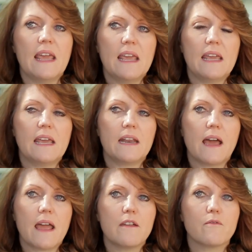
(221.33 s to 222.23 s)
And
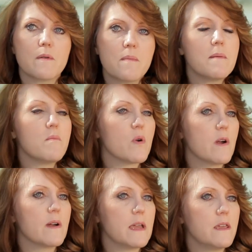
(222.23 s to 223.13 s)
I
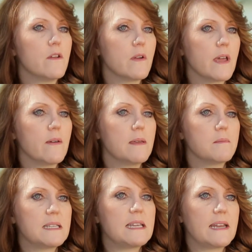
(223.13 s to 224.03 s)
remember a year ago
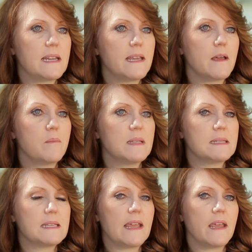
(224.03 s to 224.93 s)
him standing up and
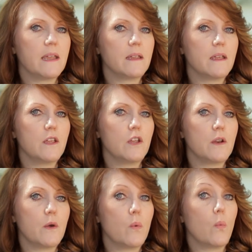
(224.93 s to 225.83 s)
saying, you
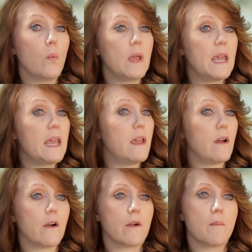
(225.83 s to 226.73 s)
know, we
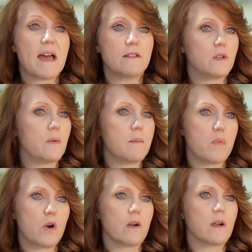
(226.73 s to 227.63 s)
are about to
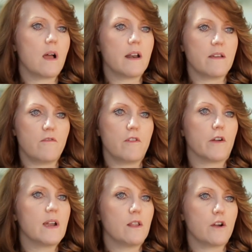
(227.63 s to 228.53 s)
embark on a
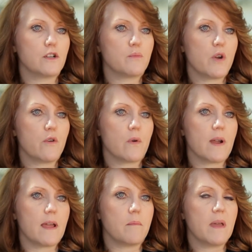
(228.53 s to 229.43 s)
very large
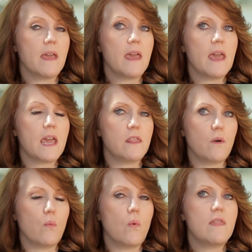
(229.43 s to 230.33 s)
program and
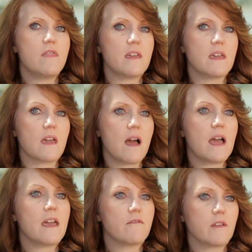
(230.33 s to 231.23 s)
the one thing
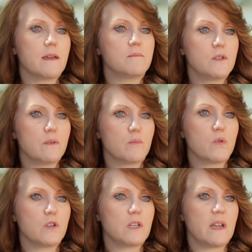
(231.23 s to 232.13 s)
I have come to
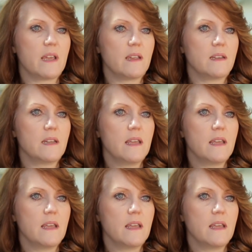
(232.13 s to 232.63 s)
appreciate